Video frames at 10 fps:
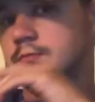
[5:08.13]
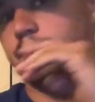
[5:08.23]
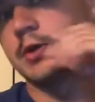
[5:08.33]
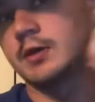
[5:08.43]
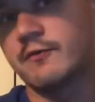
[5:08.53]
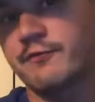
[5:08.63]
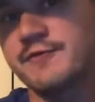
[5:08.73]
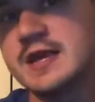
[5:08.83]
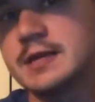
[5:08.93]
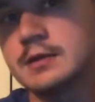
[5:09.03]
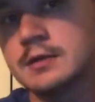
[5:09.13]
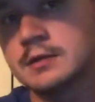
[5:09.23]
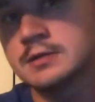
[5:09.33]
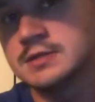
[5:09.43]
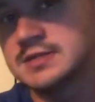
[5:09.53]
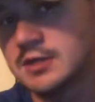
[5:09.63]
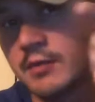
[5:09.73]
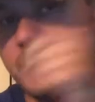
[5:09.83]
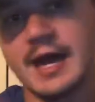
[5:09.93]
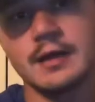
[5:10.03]
put your feet to the
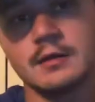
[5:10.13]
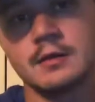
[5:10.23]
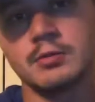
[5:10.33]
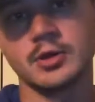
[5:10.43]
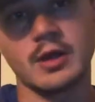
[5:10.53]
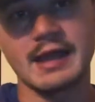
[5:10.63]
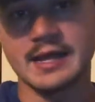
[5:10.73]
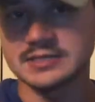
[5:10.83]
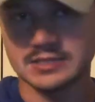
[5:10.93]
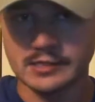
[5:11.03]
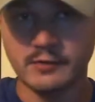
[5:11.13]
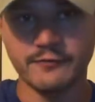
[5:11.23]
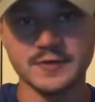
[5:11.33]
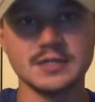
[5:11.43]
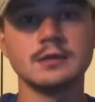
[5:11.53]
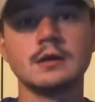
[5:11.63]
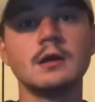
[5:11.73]
mat, put your hands to your feet,